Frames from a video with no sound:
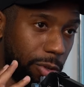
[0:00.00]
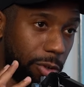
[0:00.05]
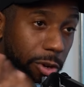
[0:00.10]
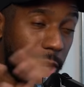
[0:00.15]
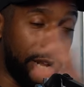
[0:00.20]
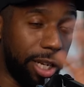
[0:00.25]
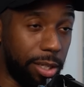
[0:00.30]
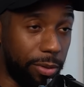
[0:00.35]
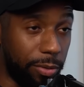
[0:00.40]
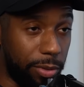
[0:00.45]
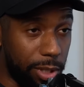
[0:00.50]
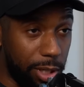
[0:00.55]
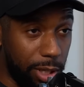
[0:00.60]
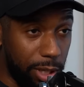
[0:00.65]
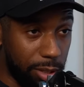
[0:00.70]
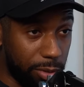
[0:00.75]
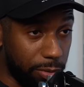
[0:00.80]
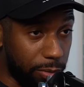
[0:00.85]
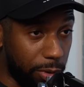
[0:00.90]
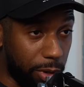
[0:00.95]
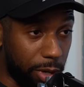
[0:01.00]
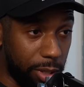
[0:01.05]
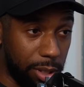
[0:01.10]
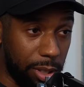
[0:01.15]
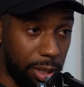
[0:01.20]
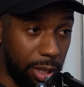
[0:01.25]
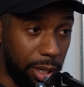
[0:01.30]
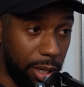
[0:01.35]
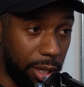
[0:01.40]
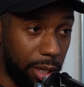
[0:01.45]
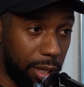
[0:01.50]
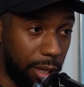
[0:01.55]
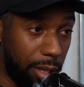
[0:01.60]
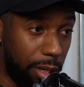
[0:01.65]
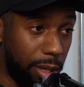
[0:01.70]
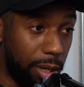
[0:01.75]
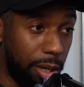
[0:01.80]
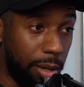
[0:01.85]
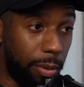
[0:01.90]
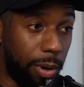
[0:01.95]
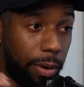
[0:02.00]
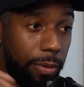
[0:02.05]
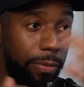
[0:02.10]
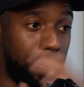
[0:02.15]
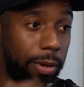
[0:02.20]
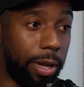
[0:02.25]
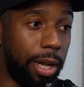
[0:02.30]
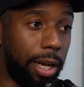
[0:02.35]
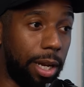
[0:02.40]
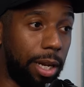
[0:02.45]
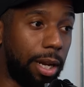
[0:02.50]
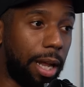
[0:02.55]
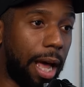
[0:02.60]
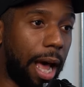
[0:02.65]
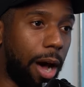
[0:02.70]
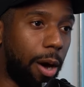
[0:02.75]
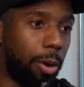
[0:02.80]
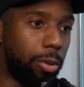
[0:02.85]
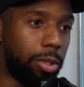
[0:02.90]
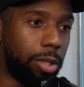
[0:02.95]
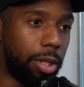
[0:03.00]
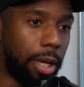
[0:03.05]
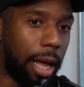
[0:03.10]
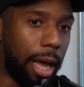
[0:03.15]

creativity is firstly one thing, and then how to